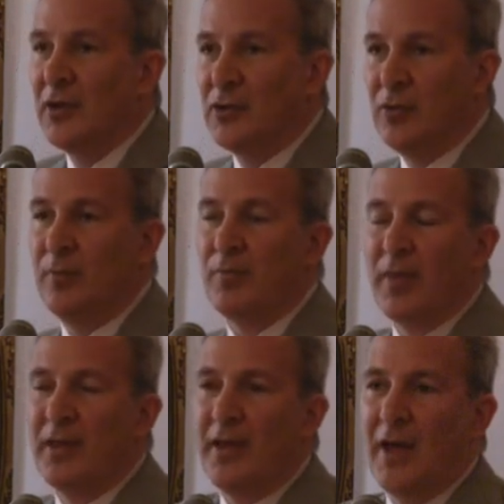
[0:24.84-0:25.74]
to
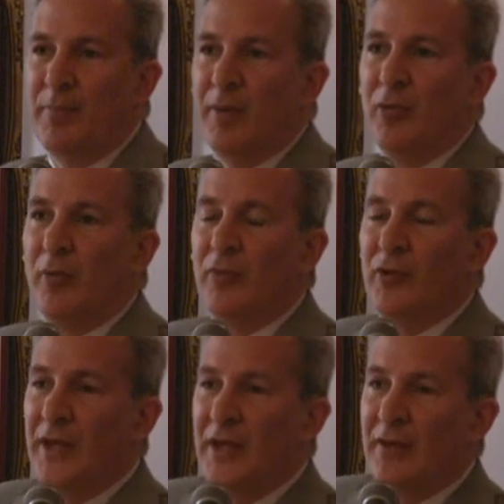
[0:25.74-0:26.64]
get people to
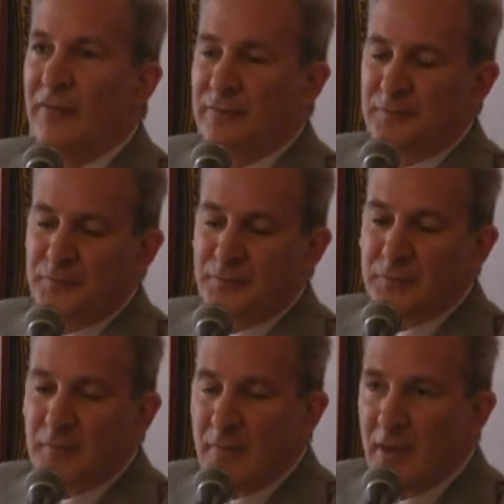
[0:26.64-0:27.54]
believe
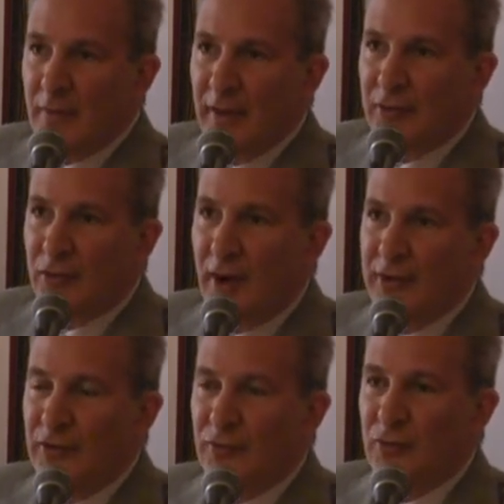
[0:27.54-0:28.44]
that the
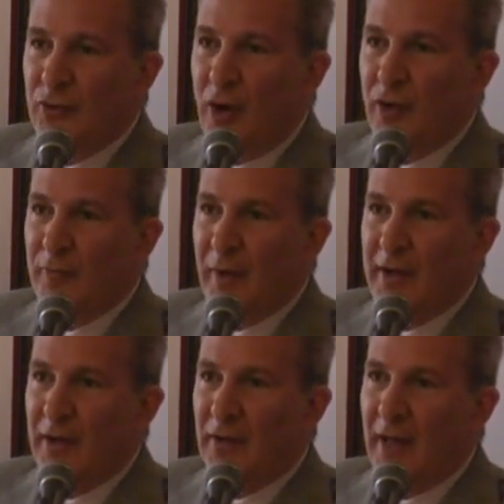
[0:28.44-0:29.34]
crisis was caused
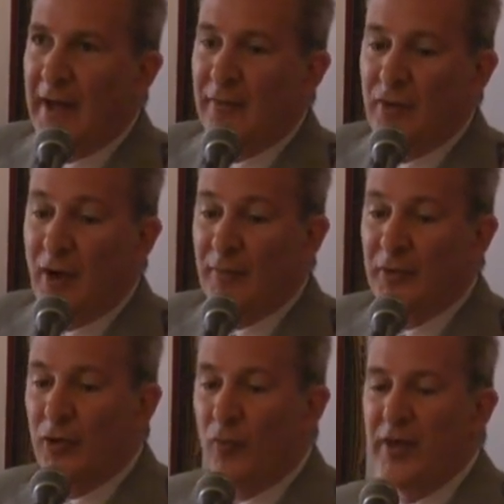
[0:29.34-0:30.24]
by a lack of
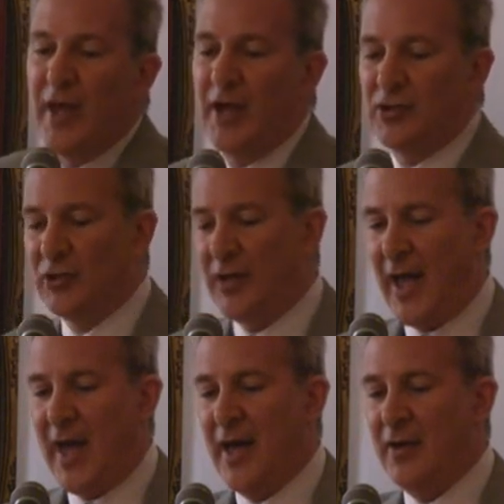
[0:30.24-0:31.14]
government. We actually
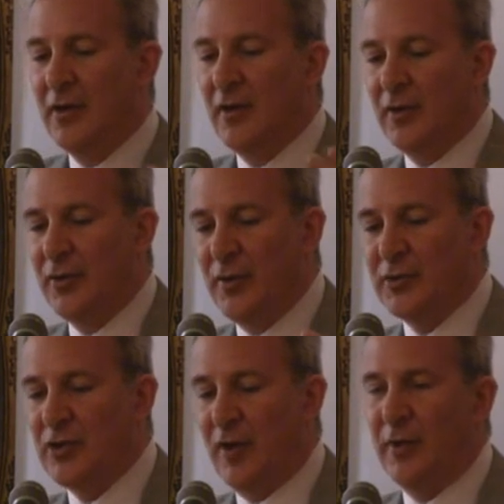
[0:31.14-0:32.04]
had the
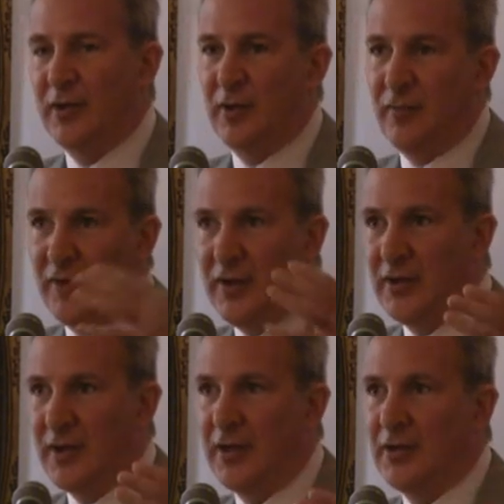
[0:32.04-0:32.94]
U.S. government
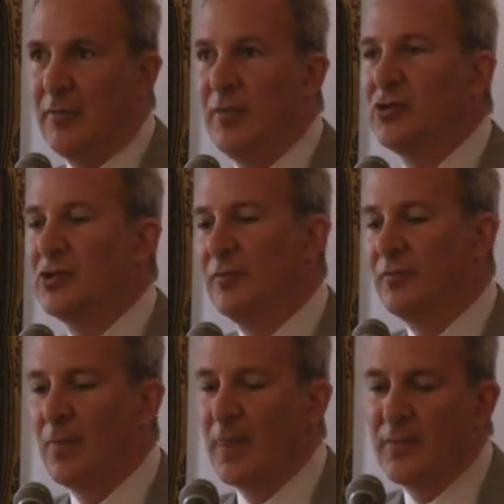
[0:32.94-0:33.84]
convened a commission